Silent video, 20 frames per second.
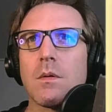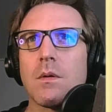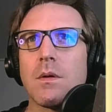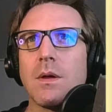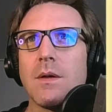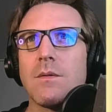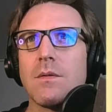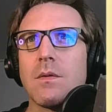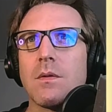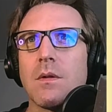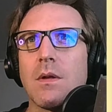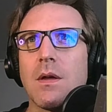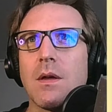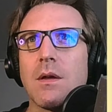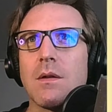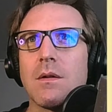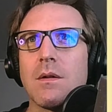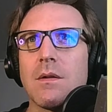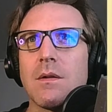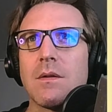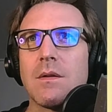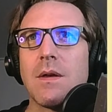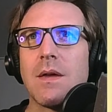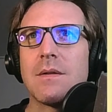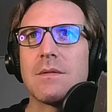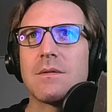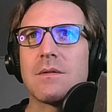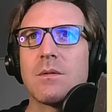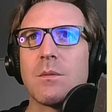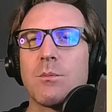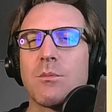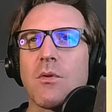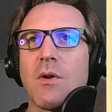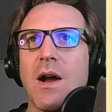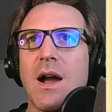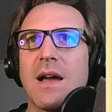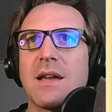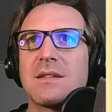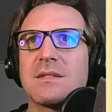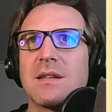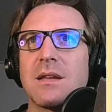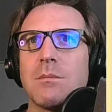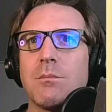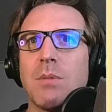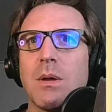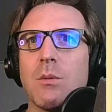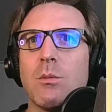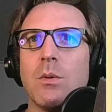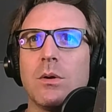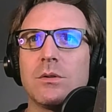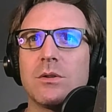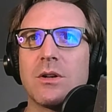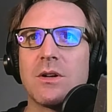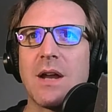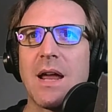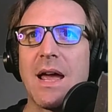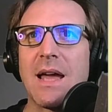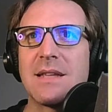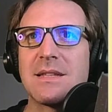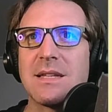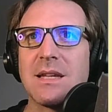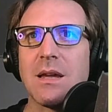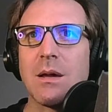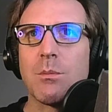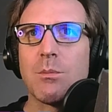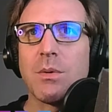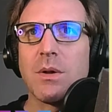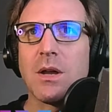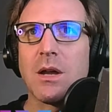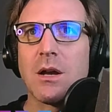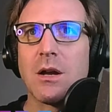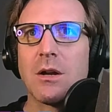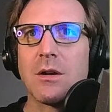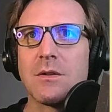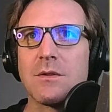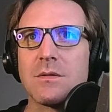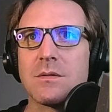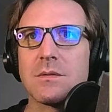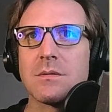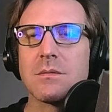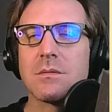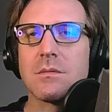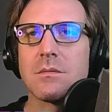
Even as surprised and bewildered as he appears.